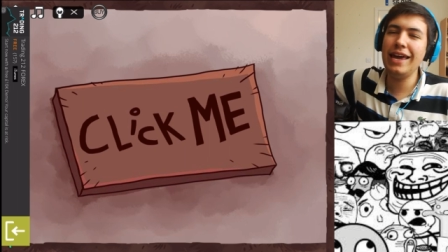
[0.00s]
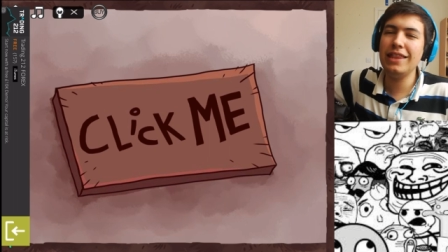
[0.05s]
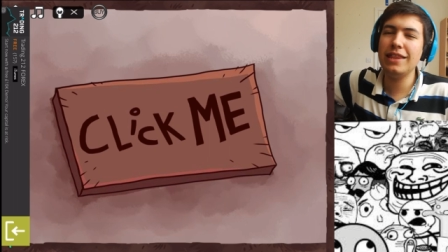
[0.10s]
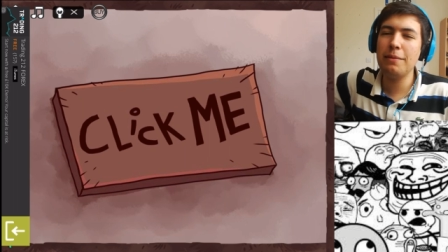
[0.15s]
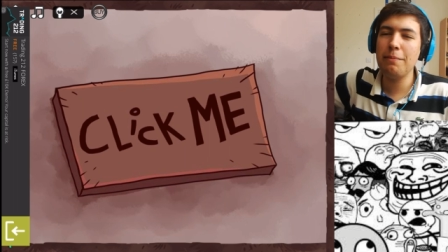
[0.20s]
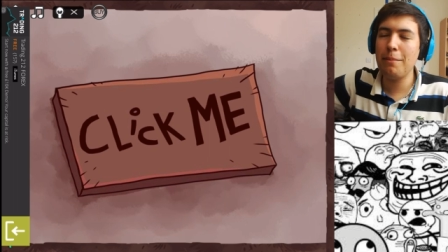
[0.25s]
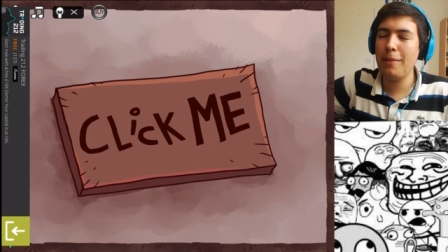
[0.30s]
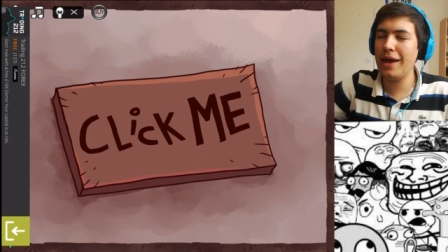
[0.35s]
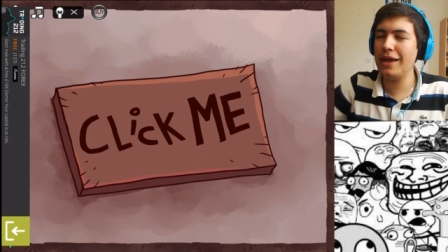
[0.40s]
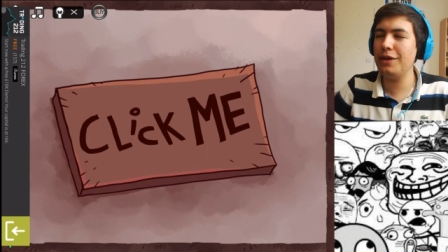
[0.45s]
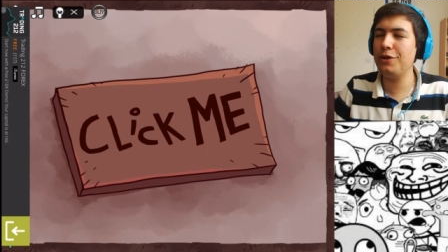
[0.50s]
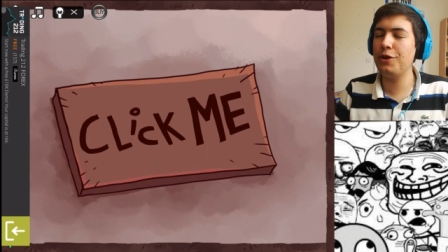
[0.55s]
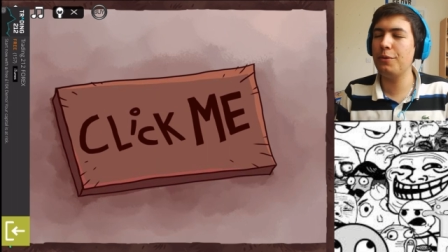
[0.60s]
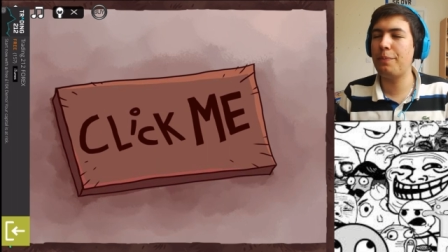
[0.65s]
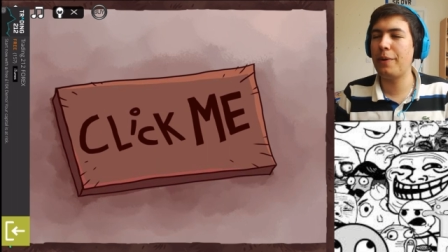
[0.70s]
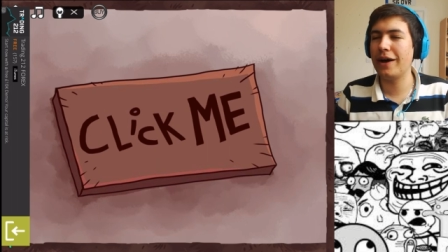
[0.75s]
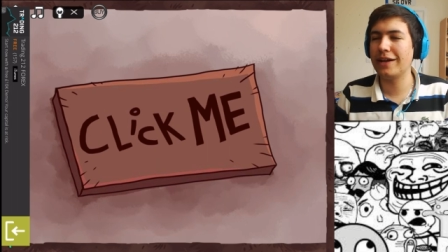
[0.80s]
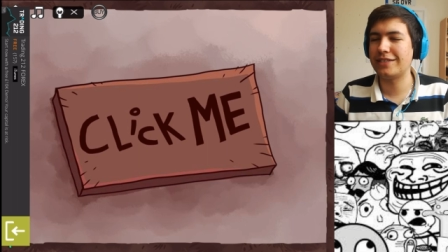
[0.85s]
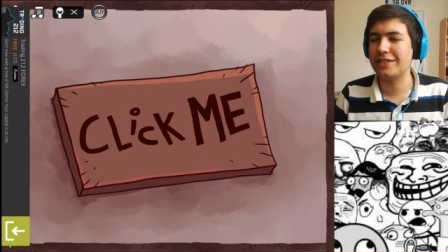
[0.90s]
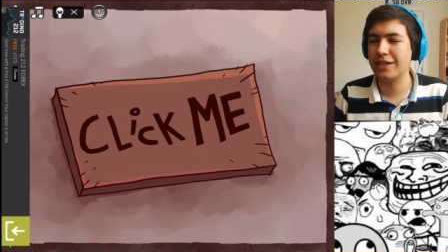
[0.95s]
in the
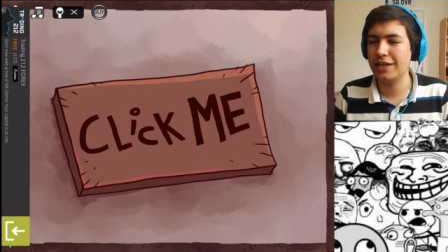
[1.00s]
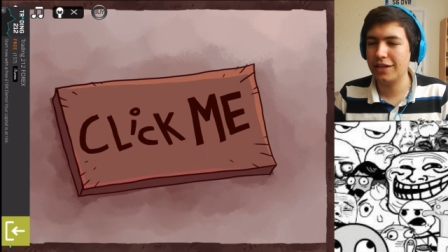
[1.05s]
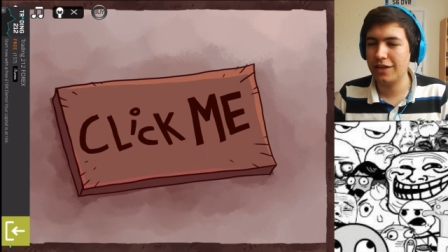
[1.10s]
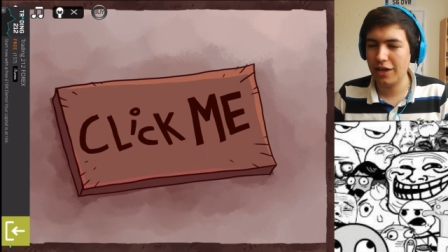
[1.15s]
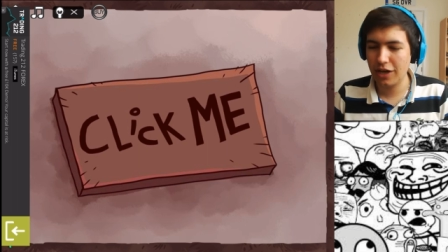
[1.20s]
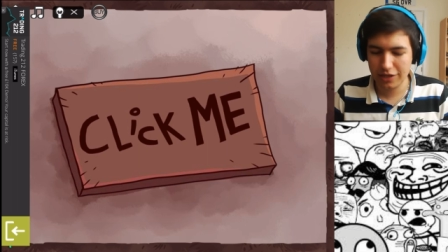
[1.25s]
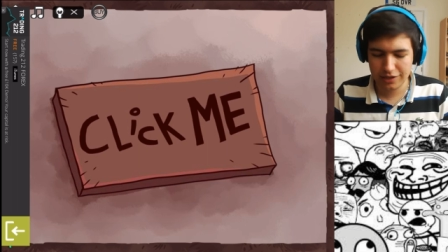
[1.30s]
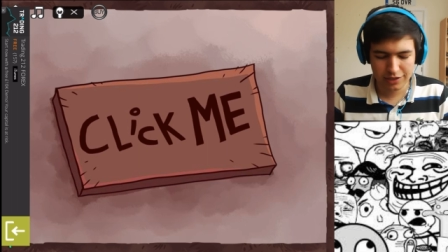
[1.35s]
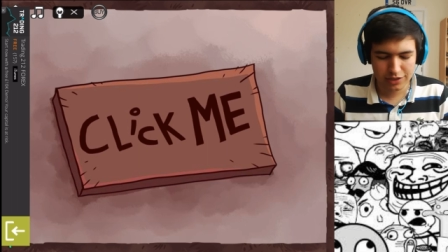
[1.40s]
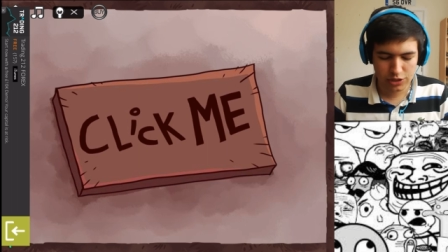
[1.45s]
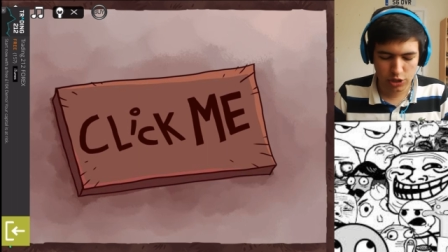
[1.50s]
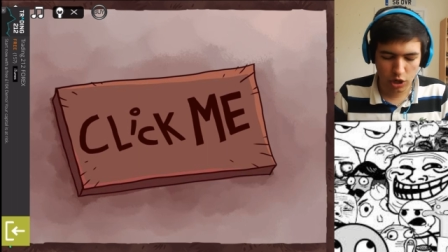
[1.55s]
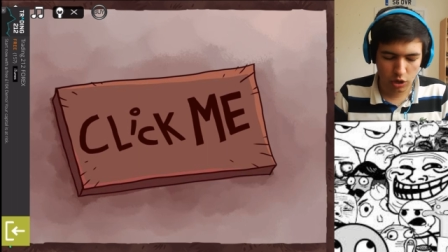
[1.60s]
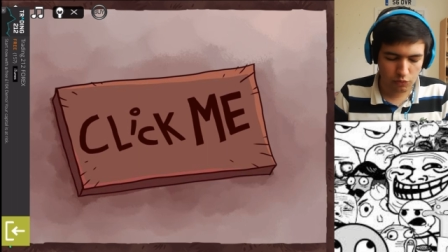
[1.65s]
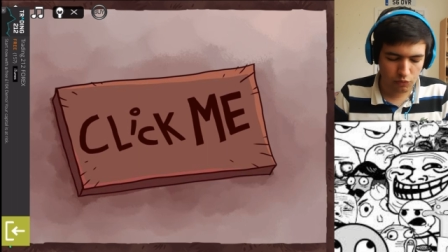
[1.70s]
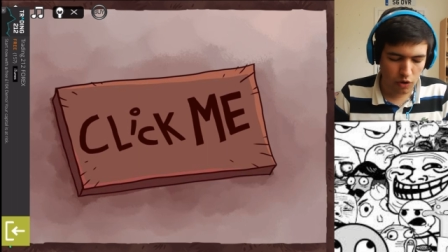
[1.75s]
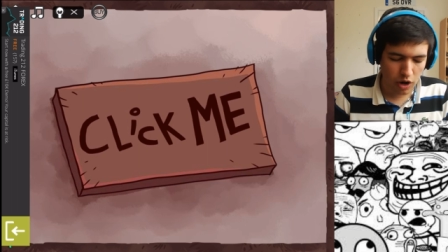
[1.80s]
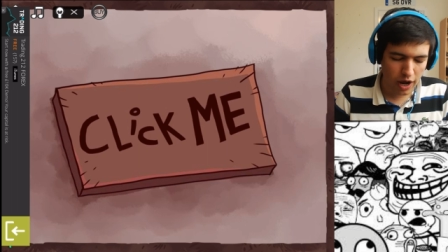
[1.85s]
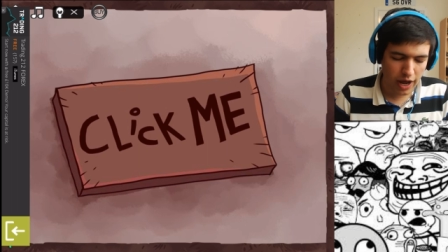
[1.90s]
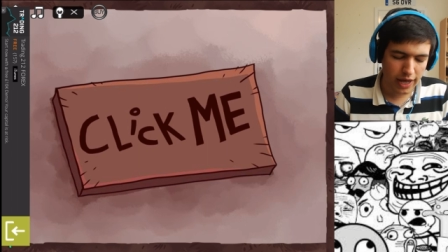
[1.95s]
menu button on the
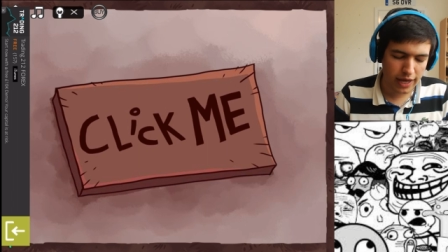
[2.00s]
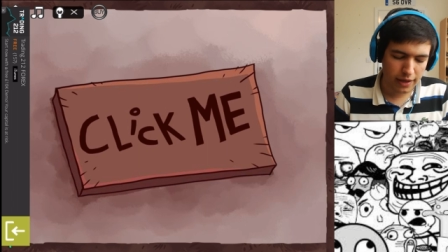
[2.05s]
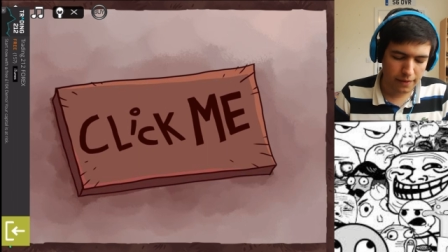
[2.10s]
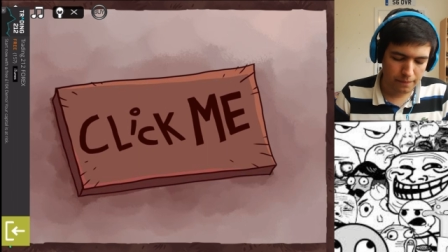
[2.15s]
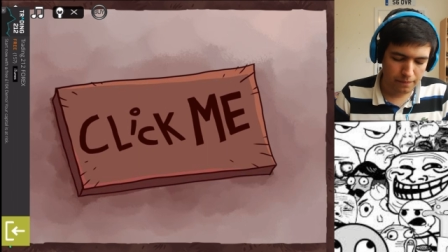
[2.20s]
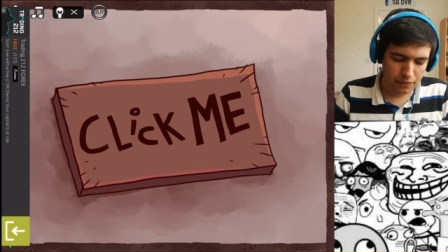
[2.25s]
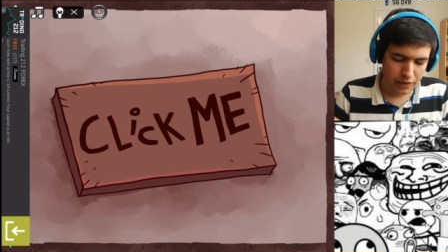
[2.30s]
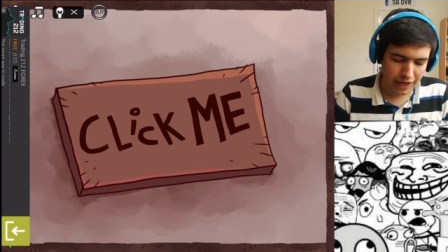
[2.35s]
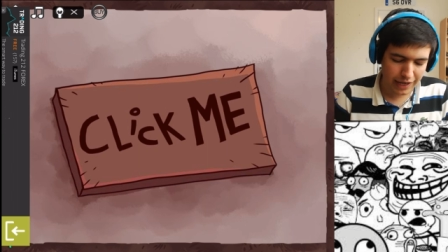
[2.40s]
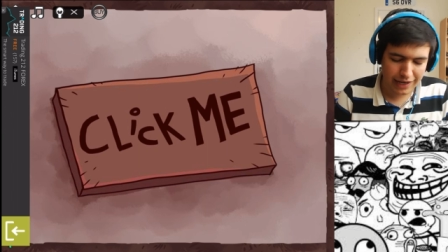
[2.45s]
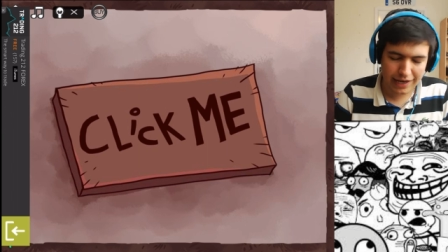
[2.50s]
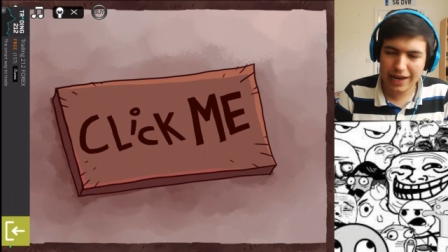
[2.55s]
top right.